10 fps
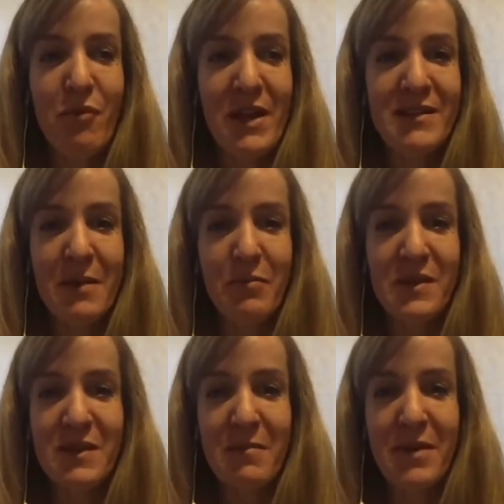breaks up
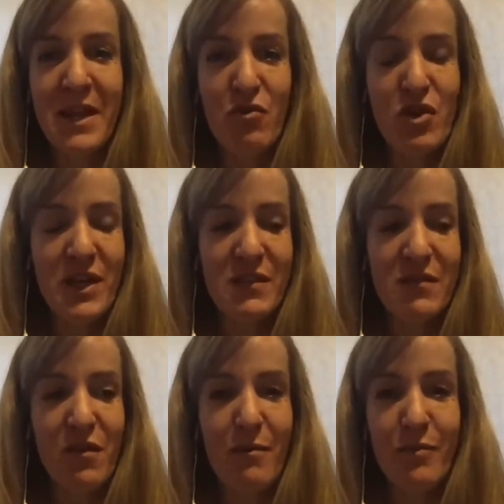with somebody or she gets
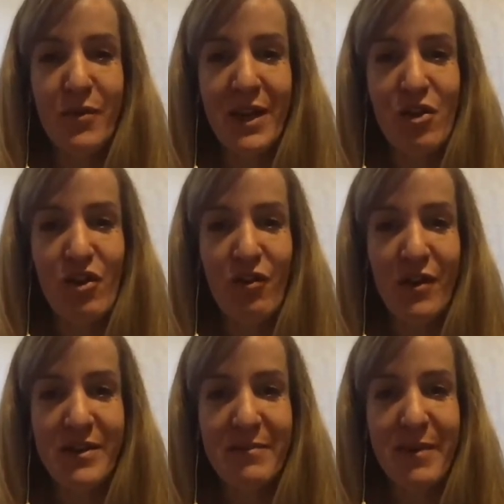her heart broken and she
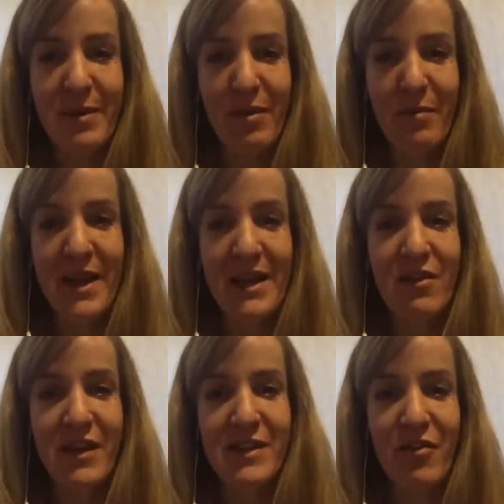crawls into bed with a pint of
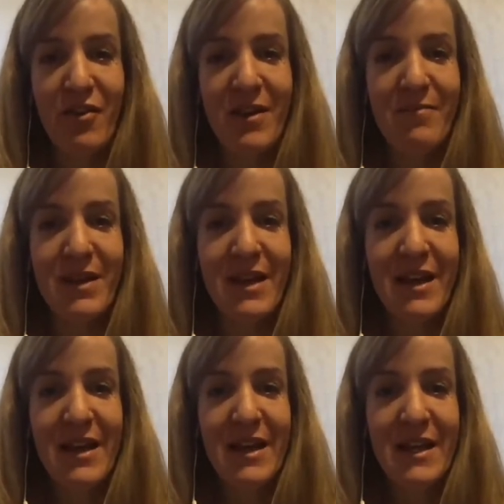ice cream.
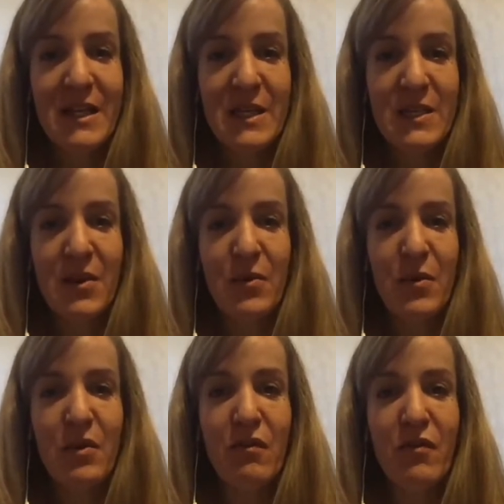
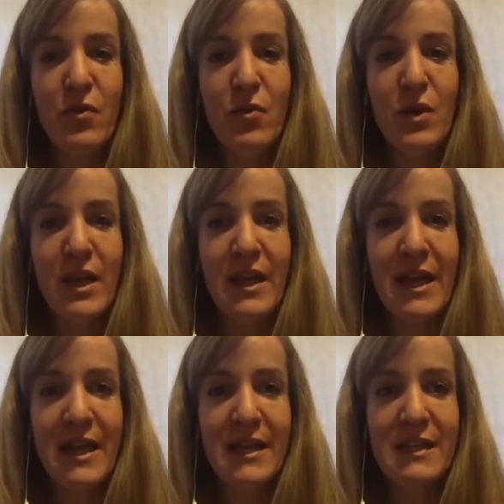So food
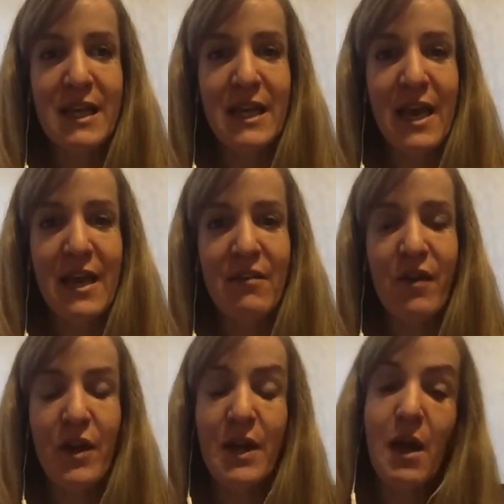is again
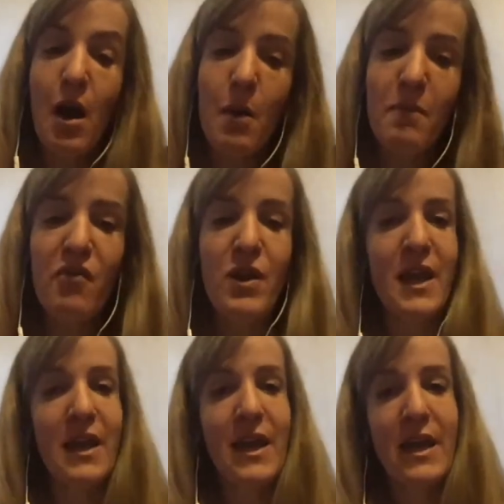very
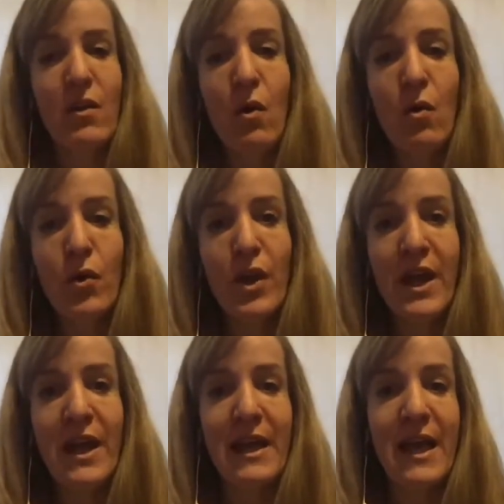comforting and
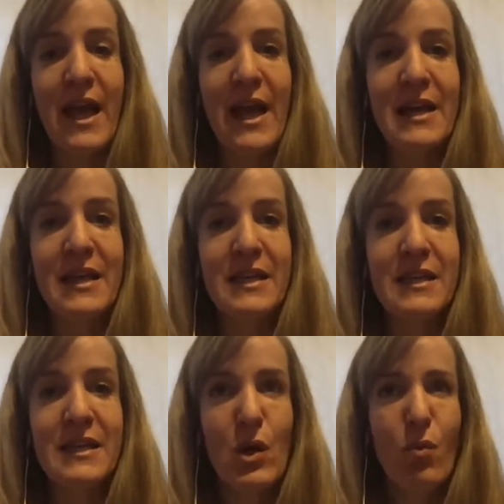holding
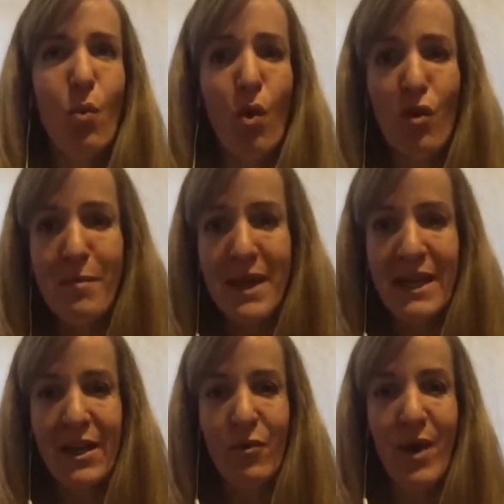and warming
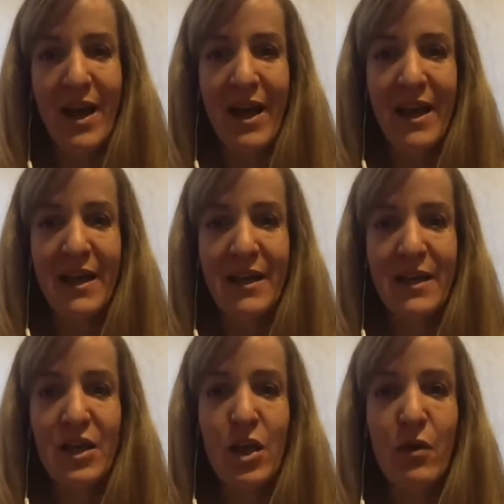in a way.
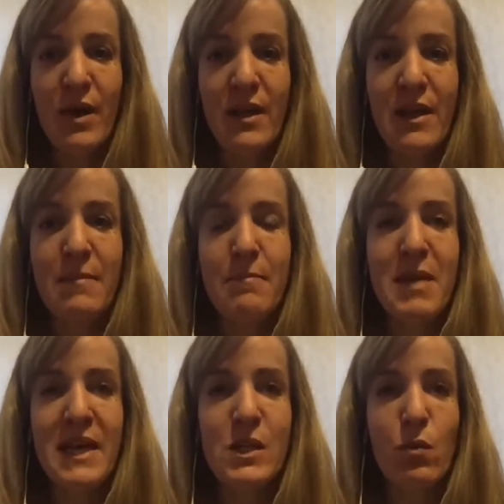It
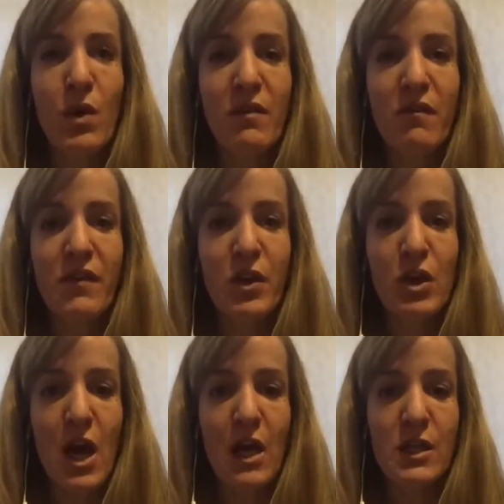makes one feel
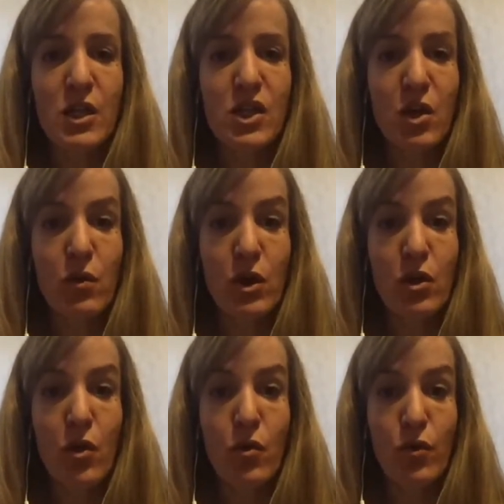not so
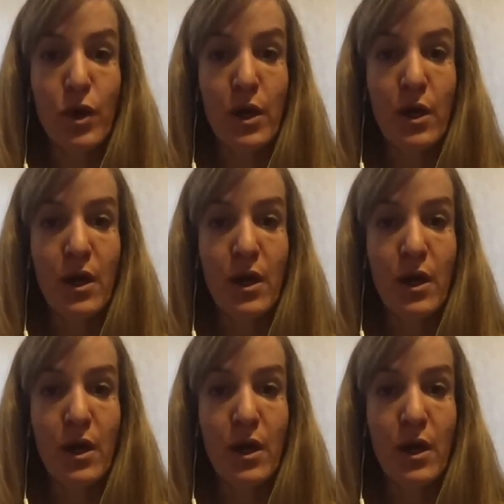alone.